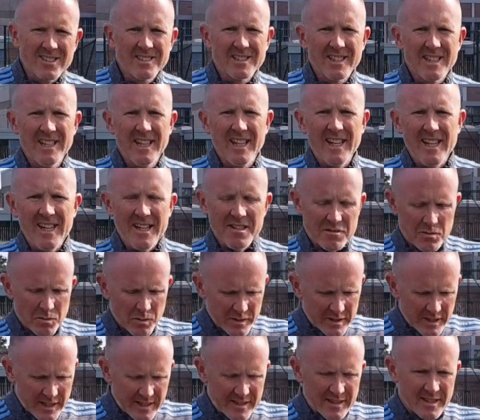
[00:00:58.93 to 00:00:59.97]
on the knees we
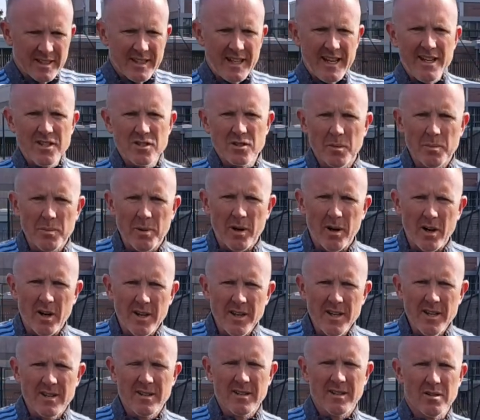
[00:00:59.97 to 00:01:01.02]
want to get the knees up
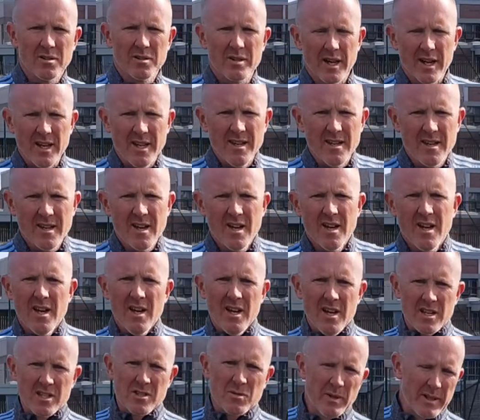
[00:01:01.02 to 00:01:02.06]
high okay
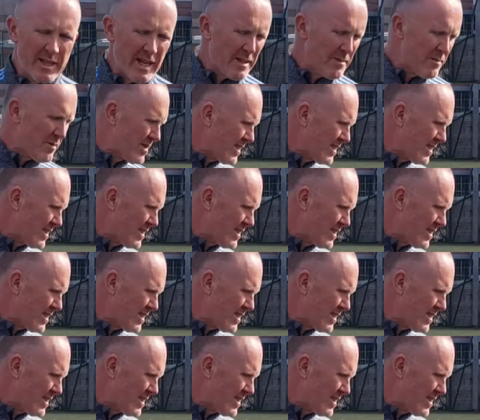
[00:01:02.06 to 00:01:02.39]
so we get them